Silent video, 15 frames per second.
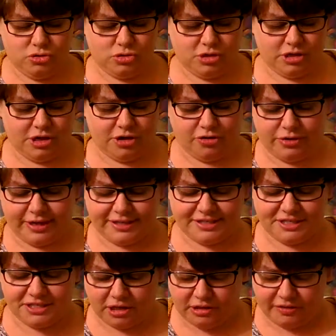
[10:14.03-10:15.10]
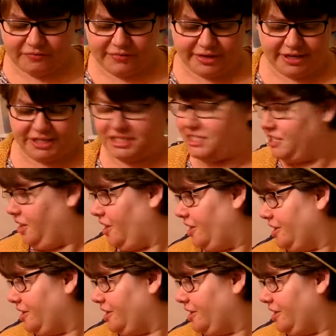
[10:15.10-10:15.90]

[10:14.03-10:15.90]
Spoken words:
No, that's not the finished sock.